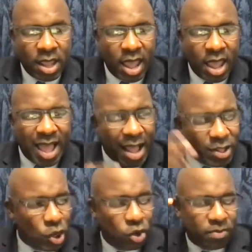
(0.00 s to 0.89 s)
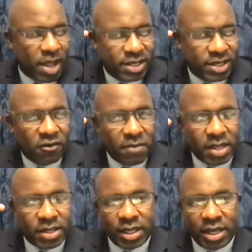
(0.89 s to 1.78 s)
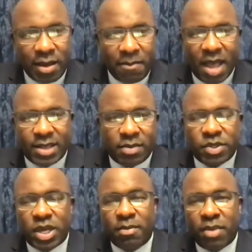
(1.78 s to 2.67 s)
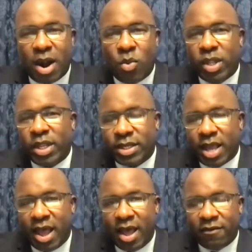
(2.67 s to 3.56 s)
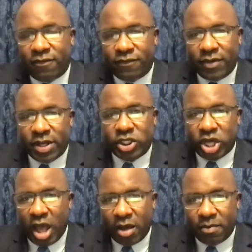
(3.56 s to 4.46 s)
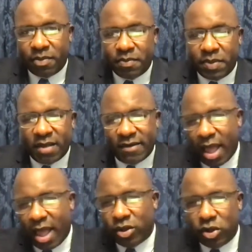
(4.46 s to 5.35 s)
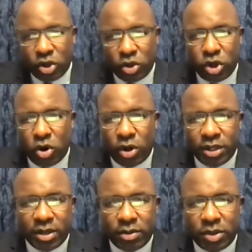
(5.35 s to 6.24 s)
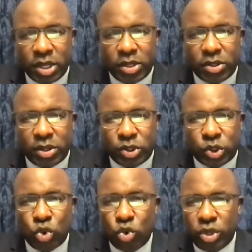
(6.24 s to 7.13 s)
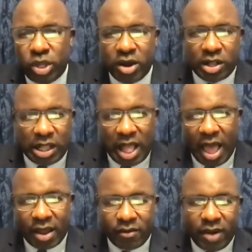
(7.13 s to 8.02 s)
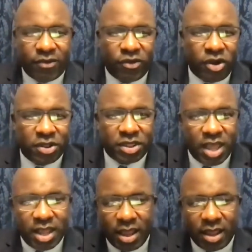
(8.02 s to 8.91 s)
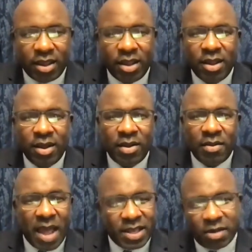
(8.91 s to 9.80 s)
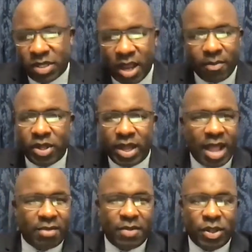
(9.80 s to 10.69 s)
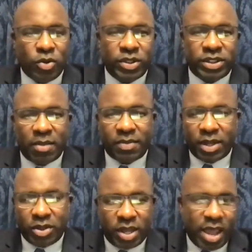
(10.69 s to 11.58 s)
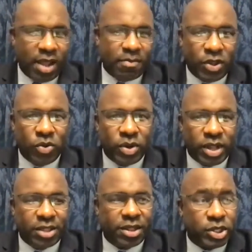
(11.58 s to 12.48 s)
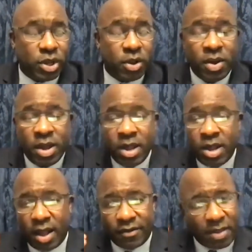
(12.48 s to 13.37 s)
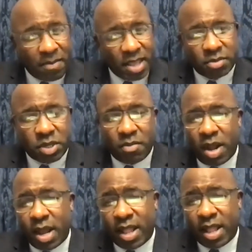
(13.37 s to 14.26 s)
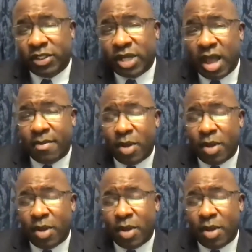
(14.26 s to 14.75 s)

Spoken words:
And I told myself mentally that by September, I wanted to have a job because you're on the school year clock, right? So you're thinking by September, you got to be doing something. You can't be doing nothing. So I was like, by September, I got to have a job.